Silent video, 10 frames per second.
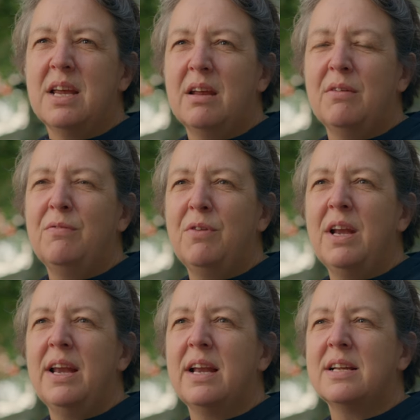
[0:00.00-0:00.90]

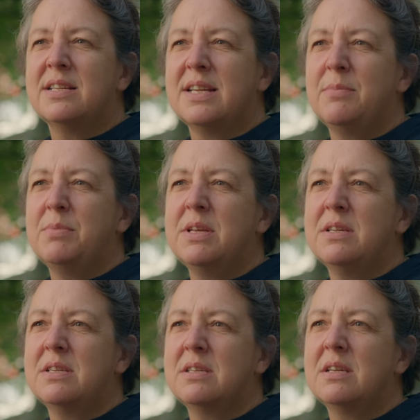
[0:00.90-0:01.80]
every little step
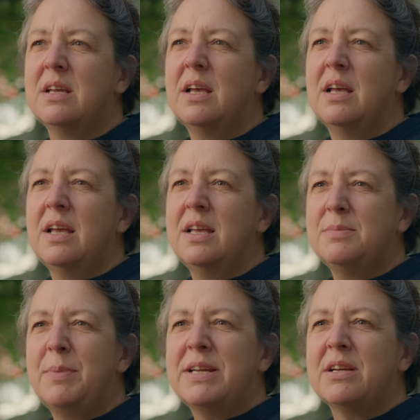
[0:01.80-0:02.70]
is
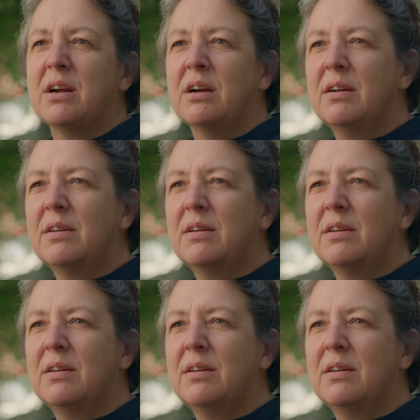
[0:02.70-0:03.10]
better.